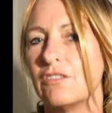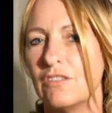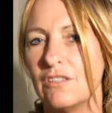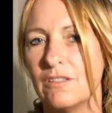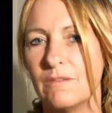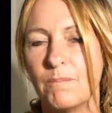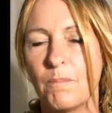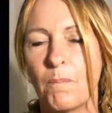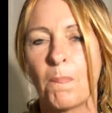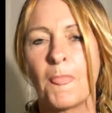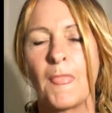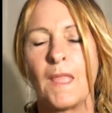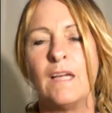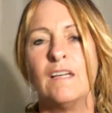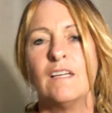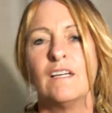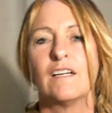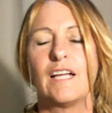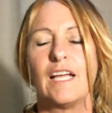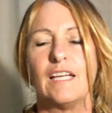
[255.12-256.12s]
Okay, so we
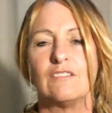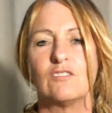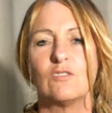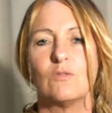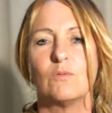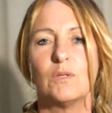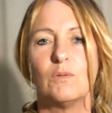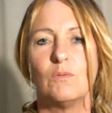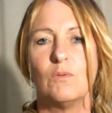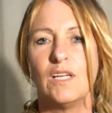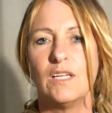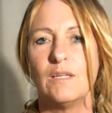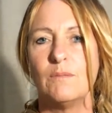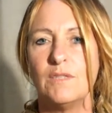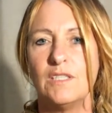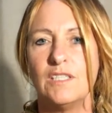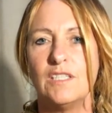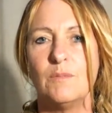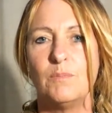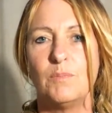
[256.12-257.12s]
want to manipulate
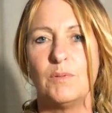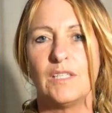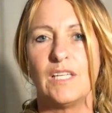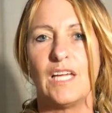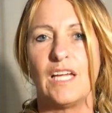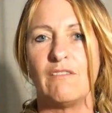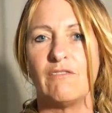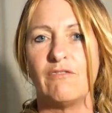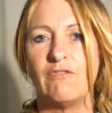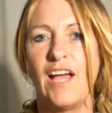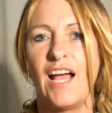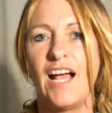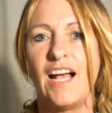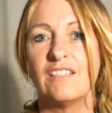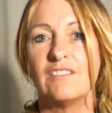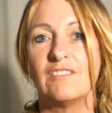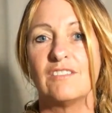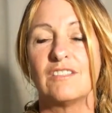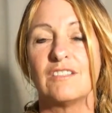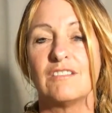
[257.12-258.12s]
fast to
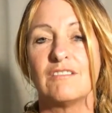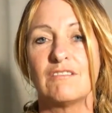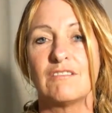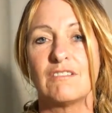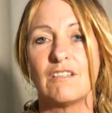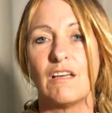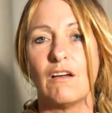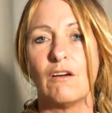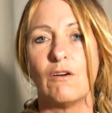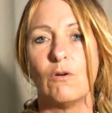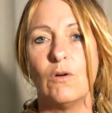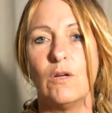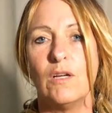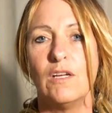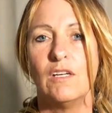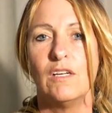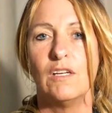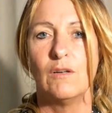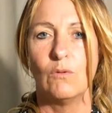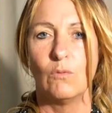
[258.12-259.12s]
slow
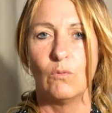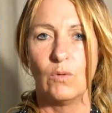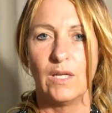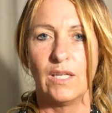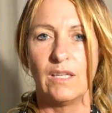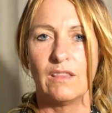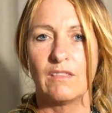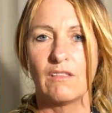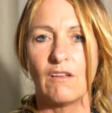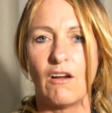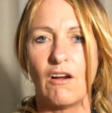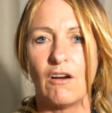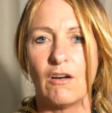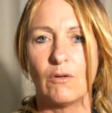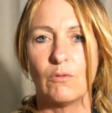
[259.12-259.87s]
with our rate.